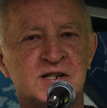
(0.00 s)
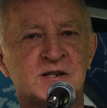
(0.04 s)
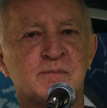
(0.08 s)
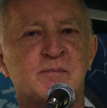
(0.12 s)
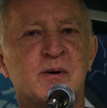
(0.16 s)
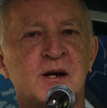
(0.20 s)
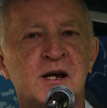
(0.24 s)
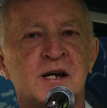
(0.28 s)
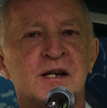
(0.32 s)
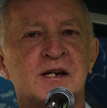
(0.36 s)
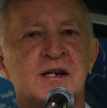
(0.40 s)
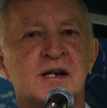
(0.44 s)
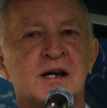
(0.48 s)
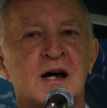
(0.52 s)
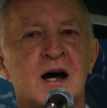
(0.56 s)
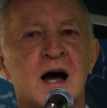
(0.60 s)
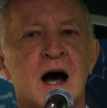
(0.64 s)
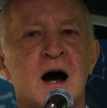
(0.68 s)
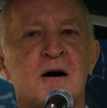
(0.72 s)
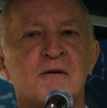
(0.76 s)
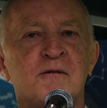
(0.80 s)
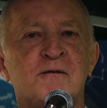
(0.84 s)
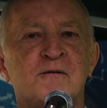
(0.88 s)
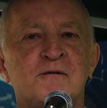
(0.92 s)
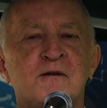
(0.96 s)
speak
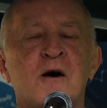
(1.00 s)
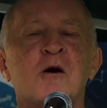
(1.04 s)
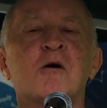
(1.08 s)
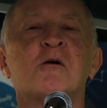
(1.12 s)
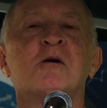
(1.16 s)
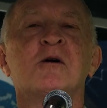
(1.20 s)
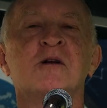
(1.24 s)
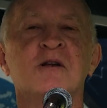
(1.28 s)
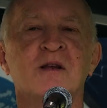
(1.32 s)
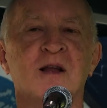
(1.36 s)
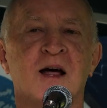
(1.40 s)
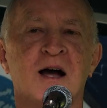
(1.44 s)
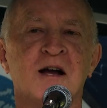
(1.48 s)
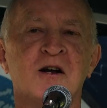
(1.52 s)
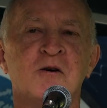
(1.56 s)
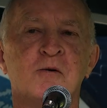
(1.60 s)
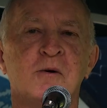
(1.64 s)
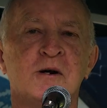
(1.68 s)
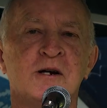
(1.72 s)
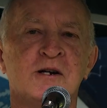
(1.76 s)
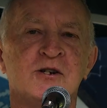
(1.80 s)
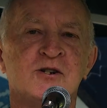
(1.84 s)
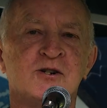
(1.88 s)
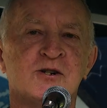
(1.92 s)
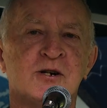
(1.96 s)
a foreign
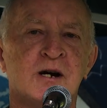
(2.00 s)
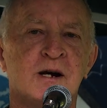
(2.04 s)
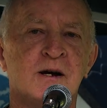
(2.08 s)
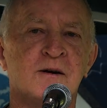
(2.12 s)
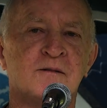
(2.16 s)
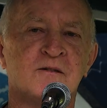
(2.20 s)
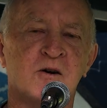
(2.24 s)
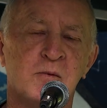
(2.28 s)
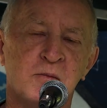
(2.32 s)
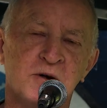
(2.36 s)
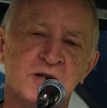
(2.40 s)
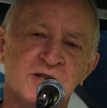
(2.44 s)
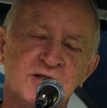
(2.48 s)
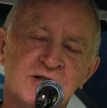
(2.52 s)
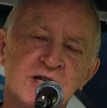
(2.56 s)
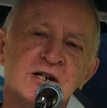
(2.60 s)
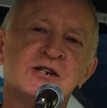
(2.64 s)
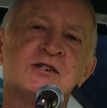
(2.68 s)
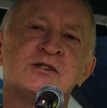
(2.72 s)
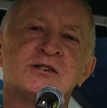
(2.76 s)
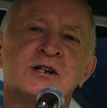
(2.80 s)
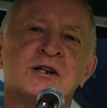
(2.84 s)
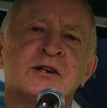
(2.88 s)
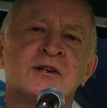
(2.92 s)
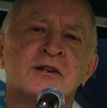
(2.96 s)
language from a
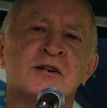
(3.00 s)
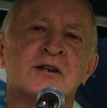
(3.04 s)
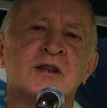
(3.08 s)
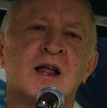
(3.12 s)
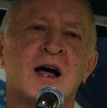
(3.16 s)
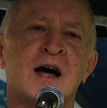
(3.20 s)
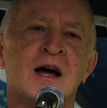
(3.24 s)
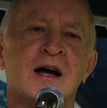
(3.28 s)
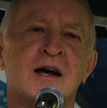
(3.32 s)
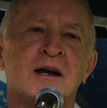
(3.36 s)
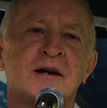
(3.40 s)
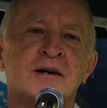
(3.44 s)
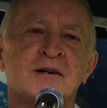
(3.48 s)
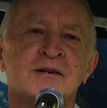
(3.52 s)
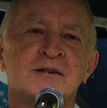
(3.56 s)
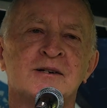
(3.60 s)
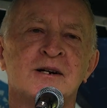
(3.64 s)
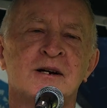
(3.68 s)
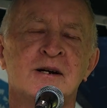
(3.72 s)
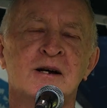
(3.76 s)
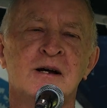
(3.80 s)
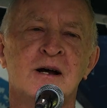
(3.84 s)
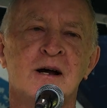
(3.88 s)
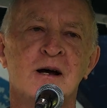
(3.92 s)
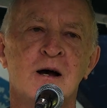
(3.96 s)
distant land,
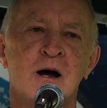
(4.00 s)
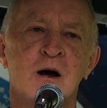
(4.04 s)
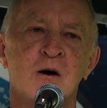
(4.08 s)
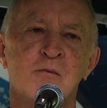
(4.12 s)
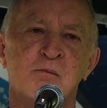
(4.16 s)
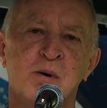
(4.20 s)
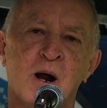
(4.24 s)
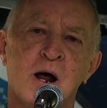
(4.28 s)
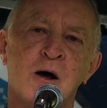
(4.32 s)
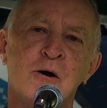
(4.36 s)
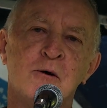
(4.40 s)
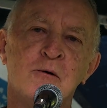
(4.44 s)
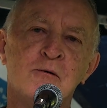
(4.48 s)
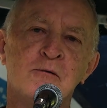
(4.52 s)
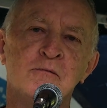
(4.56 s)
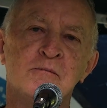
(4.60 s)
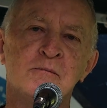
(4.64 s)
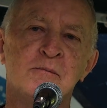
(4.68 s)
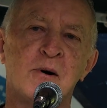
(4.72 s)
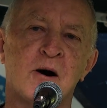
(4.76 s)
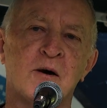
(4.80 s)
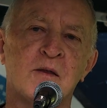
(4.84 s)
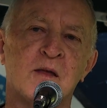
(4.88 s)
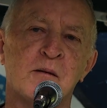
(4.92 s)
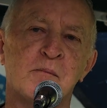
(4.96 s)
blown
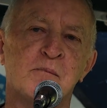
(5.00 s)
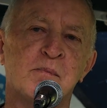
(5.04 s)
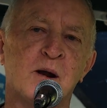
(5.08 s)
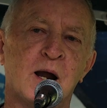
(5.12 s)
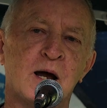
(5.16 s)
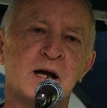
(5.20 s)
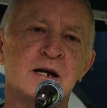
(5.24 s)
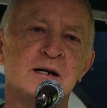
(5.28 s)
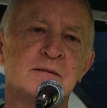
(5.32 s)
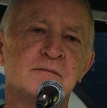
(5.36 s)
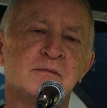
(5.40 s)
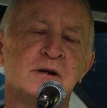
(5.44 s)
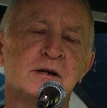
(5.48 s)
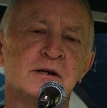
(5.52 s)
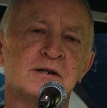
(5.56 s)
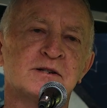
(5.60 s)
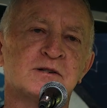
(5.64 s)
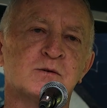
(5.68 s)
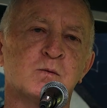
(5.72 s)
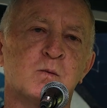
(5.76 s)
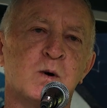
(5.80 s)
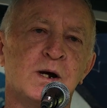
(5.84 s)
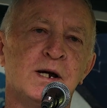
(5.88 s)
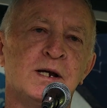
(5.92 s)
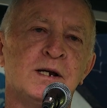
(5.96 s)
by the
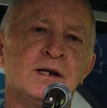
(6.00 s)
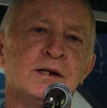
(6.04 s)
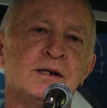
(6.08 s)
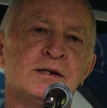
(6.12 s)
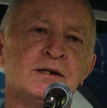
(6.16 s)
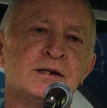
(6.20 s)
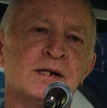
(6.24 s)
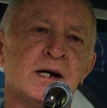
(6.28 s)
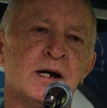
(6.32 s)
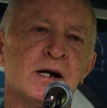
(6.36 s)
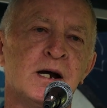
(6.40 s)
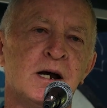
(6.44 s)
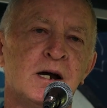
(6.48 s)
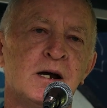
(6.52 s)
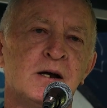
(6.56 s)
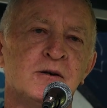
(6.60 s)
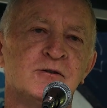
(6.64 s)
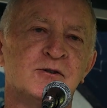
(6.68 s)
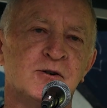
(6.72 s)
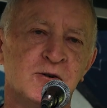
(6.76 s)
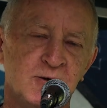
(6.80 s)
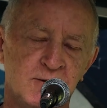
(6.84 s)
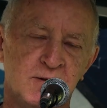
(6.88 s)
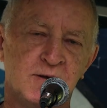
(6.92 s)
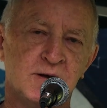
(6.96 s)
blameless wind
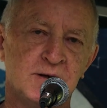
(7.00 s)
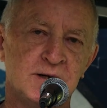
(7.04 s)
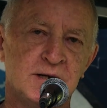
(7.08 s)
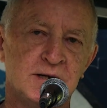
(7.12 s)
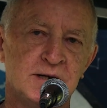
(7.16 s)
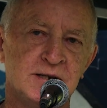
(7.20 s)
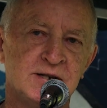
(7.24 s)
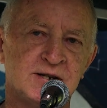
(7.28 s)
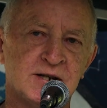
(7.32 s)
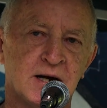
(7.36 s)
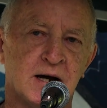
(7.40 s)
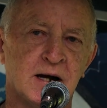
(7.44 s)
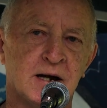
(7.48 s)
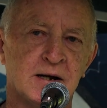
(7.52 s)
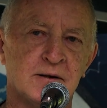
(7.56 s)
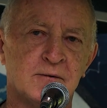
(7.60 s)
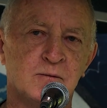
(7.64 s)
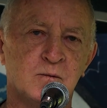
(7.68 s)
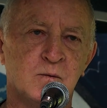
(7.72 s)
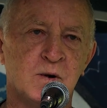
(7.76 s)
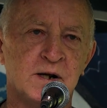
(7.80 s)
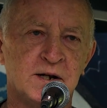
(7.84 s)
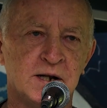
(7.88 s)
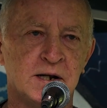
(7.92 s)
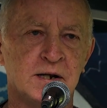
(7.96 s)
to these
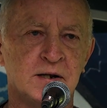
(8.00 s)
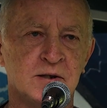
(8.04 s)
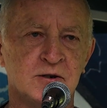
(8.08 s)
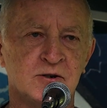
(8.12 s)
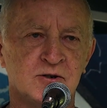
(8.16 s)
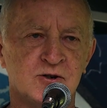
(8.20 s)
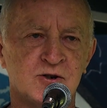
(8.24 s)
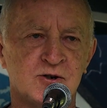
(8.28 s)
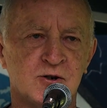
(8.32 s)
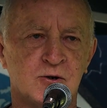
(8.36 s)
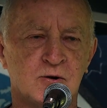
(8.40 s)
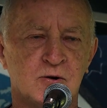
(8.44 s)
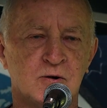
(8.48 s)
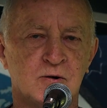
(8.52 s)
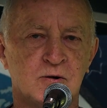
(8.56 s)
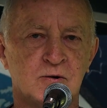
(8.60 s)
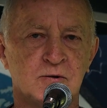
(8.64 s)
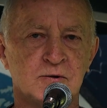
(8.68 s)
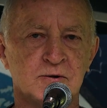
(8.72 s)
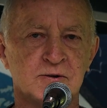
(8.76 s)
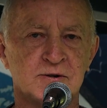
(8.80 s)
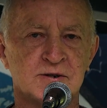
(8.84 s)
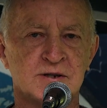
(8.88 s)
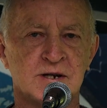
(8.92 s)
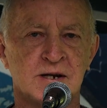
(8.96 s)
unwitting
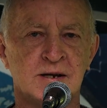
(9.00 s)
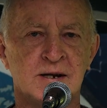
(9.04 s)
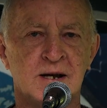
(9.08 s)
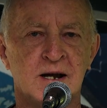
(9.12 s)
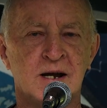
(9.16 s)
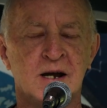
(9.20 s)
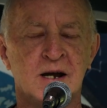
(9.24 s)
shores,